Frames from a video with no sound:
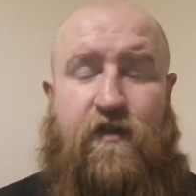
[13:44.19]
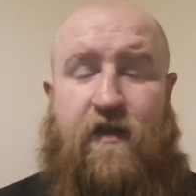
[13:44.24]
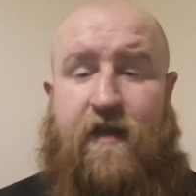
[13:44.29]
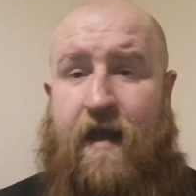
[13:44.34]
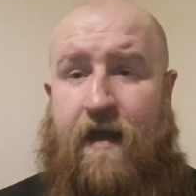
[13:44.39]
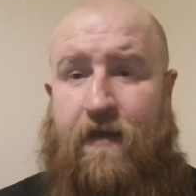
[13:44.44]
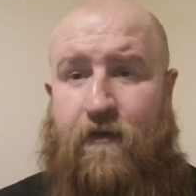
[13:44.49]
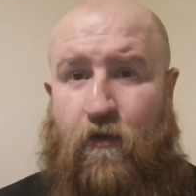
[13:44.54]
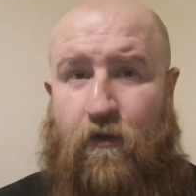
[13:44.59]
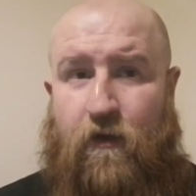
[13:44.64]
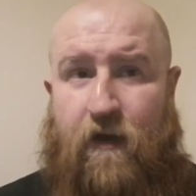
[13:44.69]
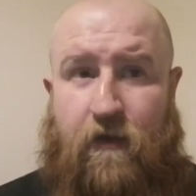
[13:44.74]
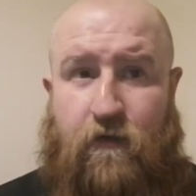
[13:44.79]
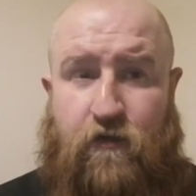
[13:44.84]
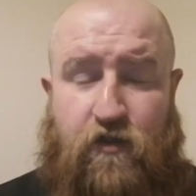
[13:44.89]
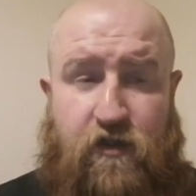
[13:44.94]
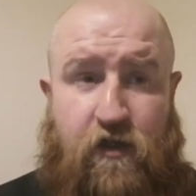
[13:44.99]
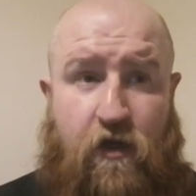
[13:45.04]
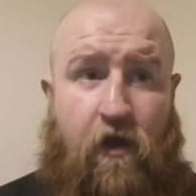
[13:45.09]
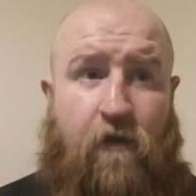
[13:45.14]
They can't do now
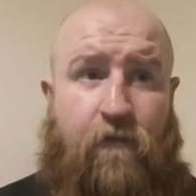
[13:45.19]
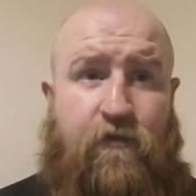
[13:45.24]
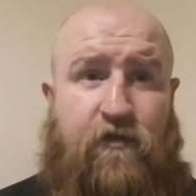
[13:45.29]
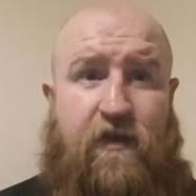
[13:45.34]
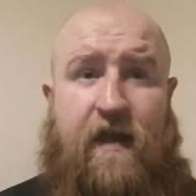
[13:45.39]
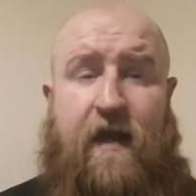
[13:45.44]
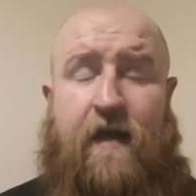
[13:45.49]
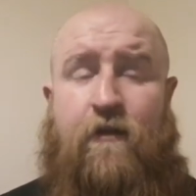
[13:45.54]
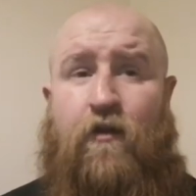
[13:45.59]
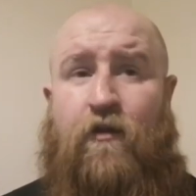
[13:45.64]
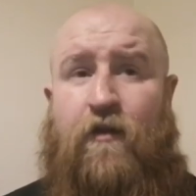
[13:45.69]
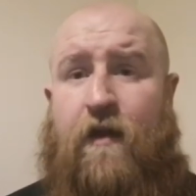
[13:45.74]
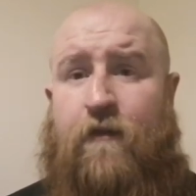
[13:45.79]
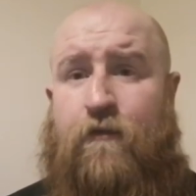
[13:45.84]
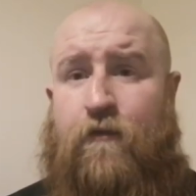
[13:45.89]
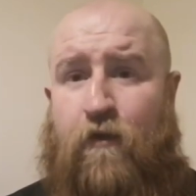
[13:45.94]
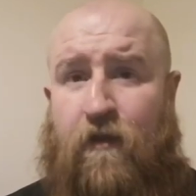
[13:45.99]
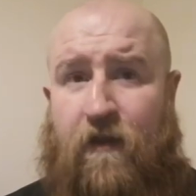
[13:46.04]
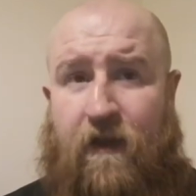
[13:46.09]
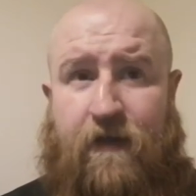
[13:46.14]
jobs, they can't do now
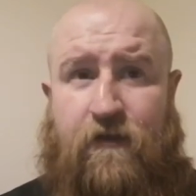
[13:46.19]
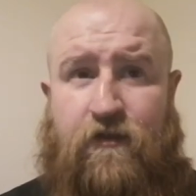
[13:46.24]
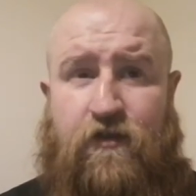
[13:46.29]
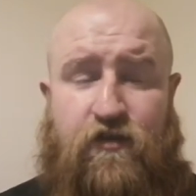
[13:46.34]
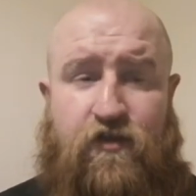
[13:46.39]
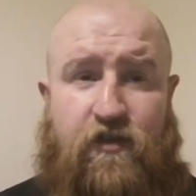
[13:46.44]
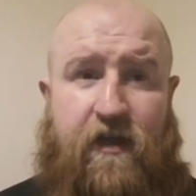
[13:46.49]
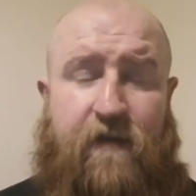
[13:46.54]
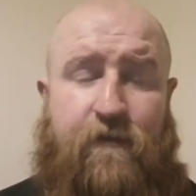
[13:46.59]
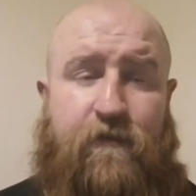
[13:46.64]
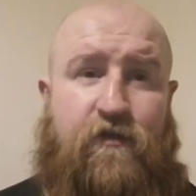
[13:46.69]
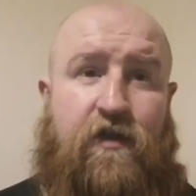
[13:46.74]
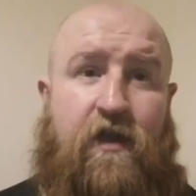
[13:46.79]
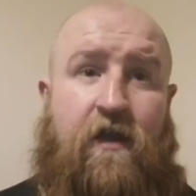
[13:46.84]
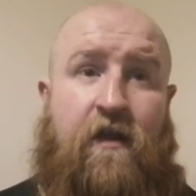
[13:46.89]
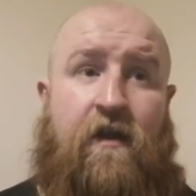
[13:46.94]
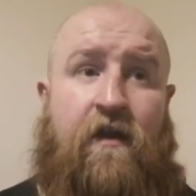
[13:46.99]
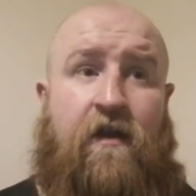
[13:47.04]
the relationships.